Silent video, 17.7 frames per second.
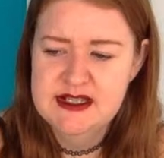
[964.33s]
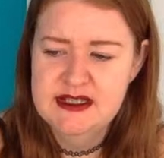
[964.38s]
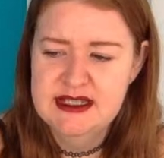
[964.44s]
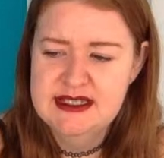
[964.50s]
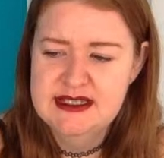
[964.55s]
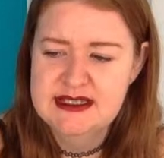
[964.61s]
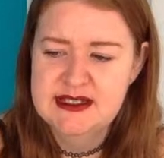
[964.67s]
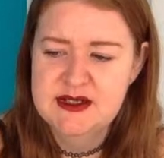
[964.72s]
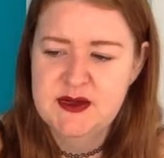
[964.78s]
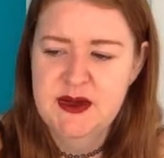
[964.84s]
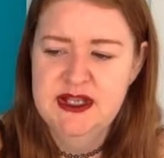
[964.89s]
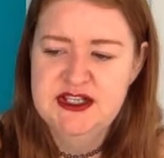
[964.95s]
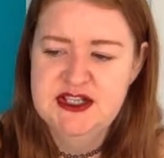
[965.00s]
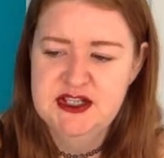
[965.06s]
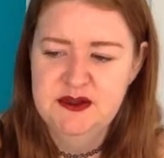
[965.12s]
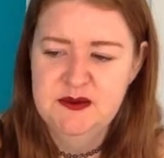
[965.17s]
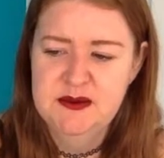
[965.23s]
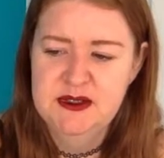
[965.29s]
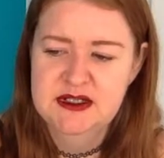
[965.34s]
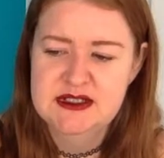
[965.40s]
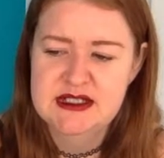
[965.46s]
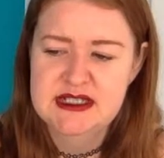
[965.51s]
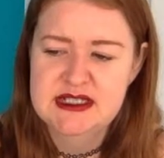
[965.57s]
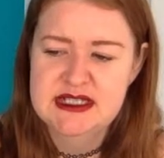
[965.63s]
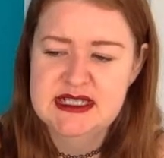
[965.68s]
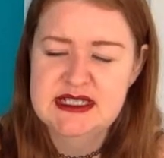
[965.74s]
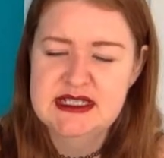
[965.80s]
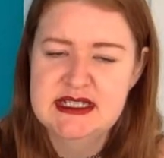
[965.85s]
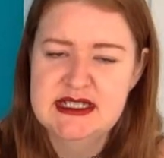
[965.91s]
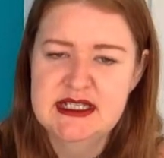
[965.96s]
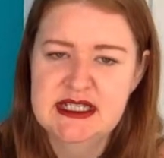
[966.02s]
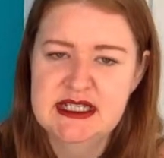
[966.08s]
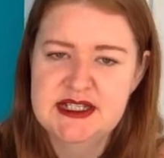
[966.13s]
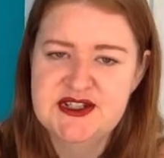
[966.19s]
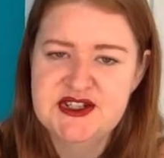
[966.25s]
to Leicester Square Tube because it's
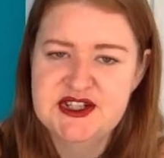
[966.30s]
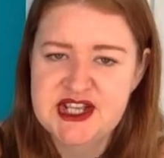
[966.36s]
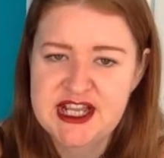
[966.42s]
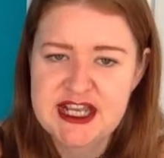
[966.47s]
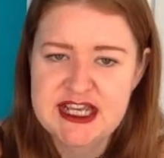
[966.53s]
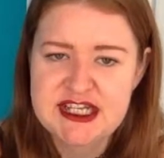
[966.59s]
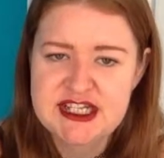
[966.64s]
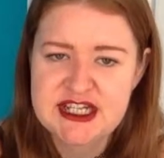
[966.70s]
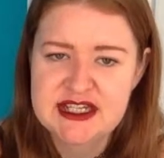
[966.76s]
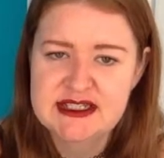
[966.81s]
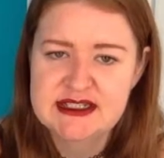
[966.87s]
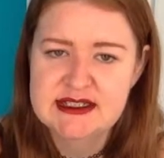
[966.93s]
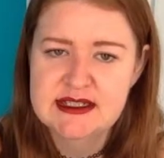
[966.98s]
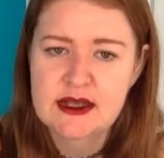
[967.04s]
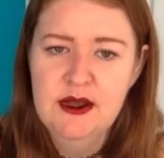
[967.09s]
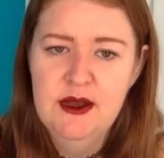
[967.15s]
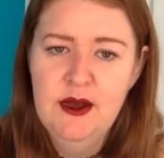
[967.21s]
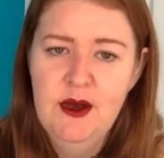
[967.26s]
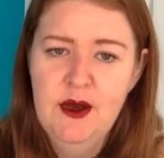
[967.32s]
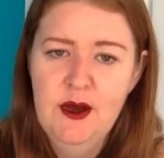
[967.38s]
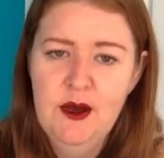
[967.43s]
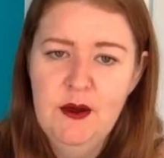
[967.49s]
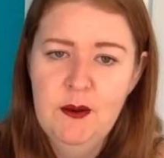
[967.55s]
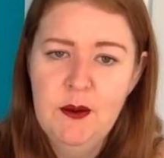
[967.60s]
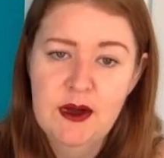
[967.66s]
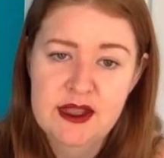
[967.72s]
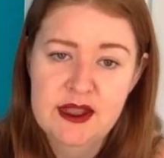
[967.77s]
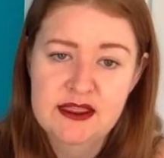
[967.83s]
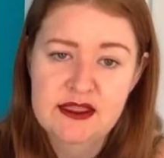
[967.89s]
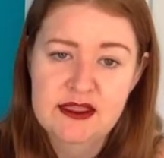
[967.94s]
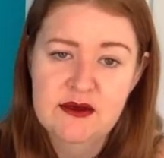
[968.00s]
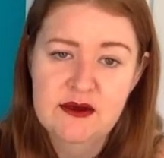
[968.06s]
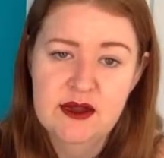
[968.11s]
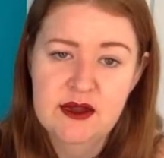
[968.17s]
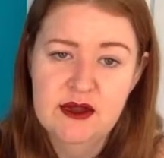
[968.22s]
easier, less changes. Walking
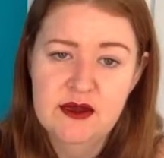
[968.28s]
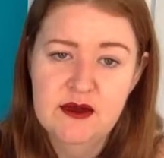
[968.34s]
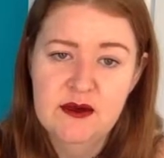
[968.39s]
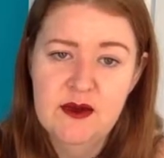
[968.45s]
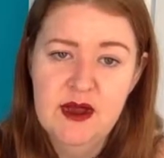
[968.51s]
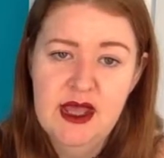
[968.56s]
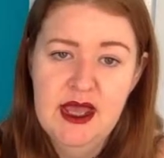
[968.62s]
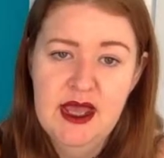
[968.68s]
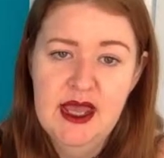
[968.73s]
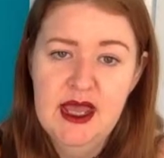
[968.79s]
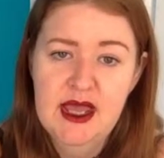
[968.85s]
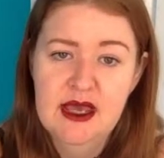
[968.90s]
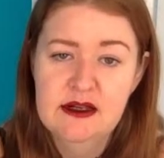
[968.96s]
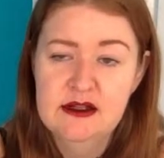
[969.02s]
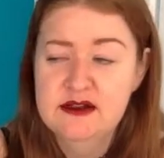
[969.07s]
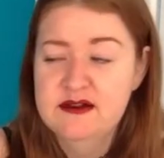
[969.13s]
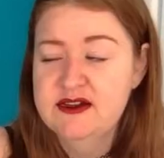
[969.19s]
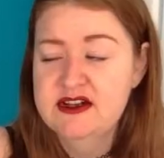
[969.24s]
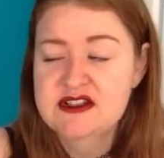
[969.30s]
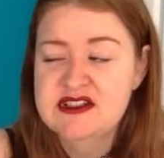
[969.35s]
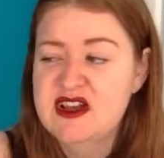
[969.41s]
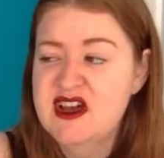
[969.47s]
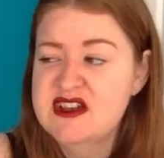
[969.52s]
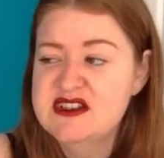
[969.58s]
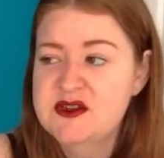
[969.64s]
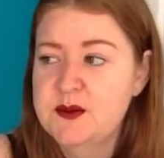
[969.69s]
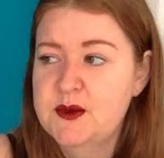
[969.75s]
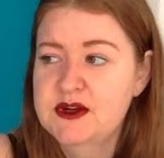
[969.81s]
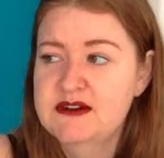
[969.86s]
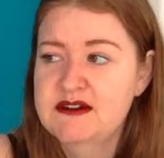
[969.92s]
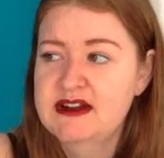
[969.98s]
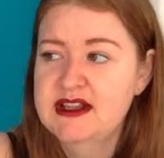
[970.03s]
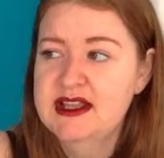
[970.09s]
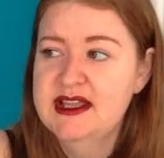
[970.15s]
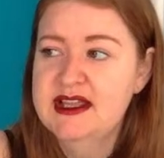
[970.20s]
through, and Oliver goes, oh, I don't want to
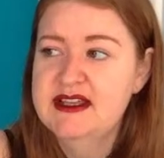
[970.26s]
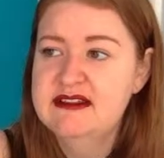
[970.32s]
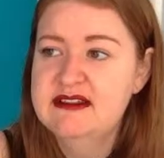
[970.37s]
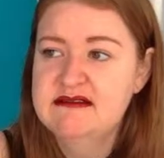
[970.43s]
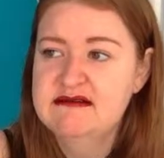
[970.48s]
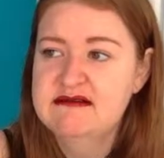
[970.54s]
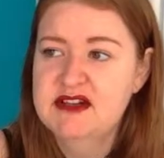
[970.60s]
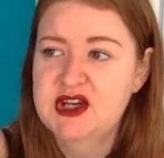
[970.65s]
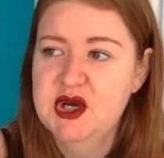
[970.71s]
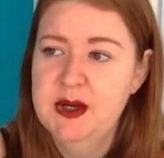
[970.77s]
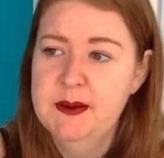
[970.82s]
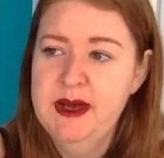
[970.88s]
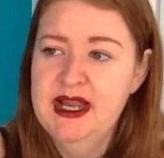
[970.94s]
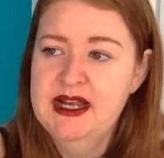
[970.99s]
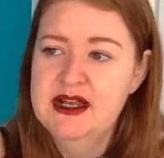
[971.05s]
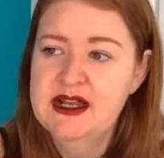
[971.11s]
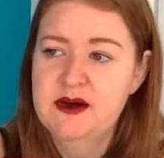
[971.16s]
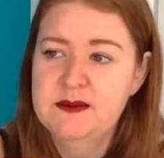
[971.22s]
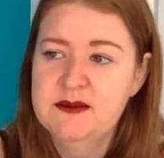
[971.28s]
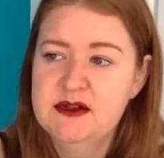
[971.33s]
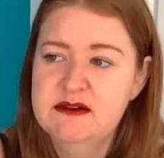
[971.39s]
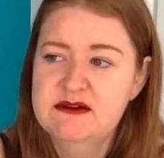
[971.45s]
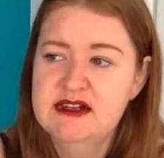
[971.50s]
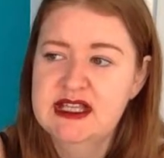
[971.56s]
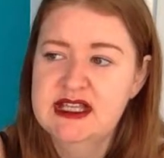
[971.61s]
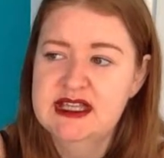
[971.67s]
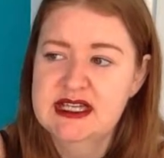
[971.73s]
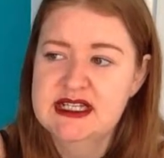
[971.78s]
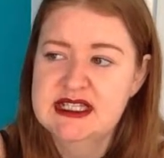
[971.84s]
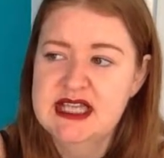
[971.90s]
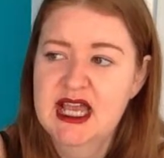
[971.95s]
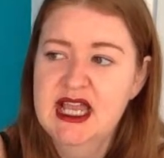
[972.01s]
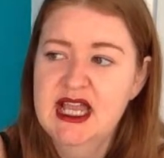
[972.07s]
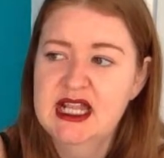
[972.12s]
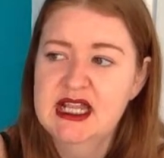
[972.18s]
really go back now. I'm not really that
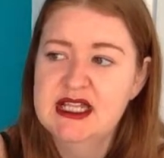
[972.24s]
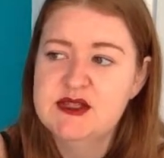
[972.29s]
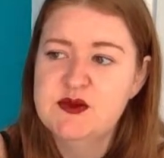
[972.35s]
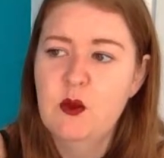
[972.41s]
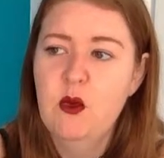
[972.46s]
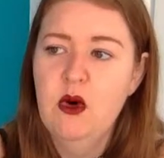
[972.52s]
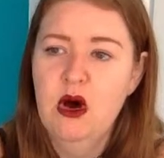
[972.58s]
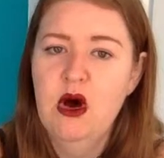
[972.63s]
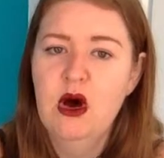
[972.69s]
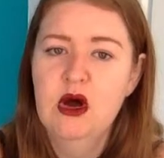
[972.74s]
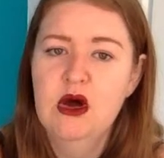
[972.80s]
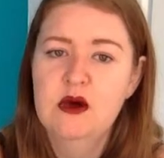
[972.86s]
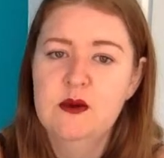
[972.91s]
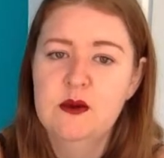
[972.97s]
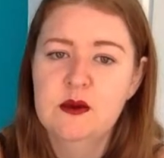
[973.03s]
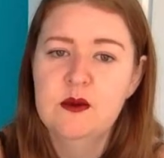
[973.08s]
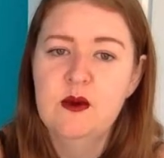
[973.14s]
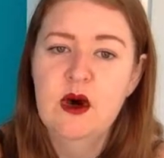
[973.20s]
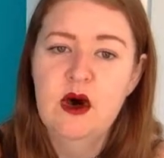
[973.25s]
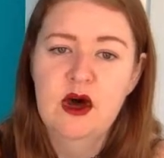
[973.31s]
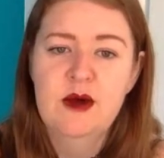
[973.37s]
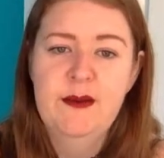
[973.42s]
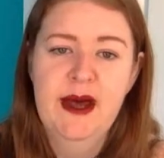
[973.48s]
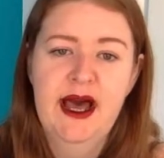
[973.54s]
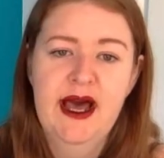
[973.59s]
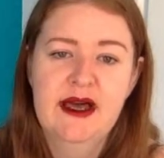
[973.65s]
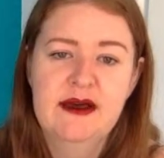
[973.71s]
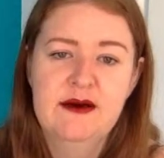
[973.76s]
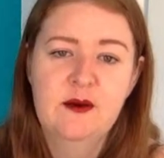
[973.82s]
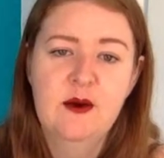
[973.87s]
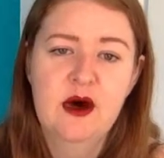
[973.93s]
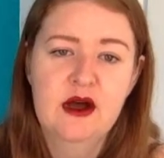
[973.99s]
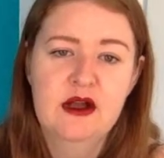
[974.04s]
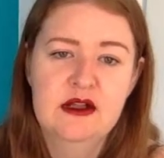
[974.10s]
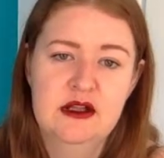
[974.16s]
tired. Let's walk. We'll walk back,
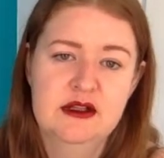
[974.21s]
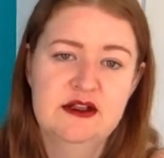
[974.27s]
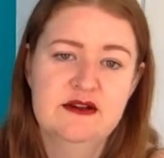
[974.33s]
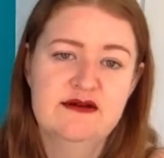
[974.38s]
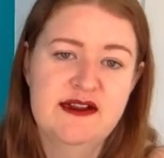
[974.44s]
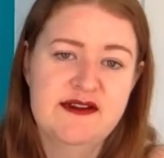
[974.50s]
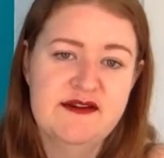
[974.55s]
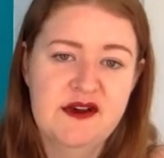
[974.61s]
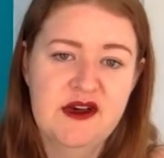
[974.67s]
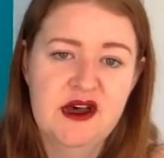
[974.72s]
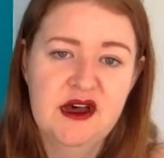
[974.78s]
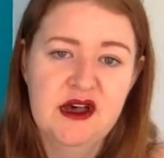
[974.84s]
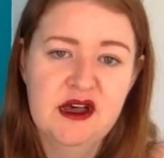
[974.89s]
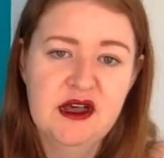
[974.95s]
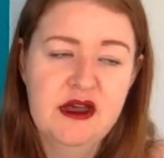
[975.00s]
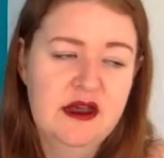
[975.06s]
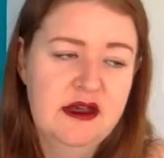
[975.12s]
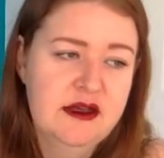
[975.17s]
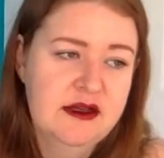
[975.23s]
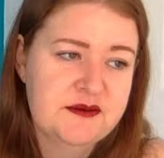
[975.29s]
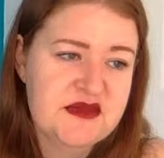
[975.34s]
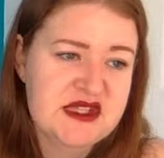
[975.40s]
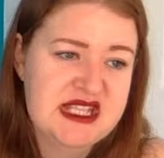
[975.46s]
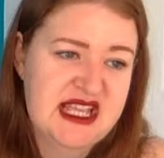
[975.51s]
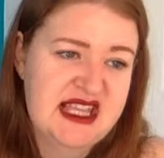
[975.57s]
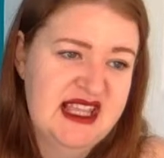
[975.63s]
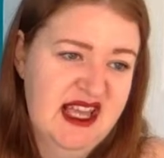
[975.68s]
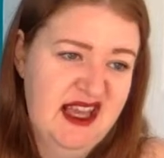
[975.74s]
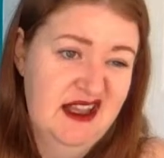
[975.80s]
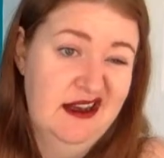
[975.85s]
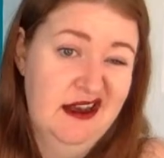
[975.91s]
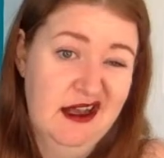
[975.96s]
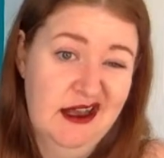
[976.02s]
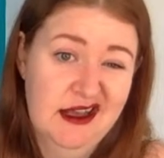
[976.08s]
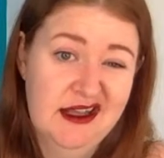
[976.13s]
walk along the river, see that
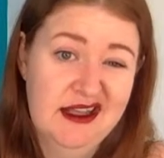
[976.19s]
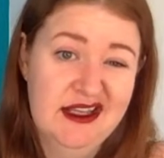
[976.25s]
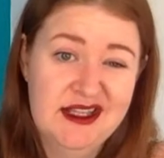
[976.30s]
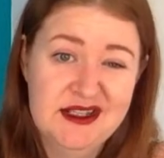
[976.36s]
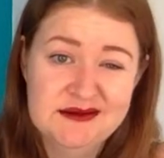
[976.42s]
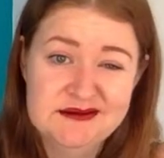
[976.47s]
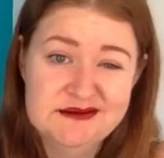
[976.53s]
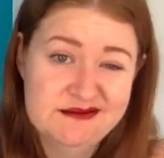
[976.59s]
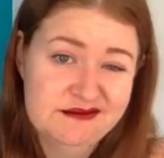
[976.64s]
at night,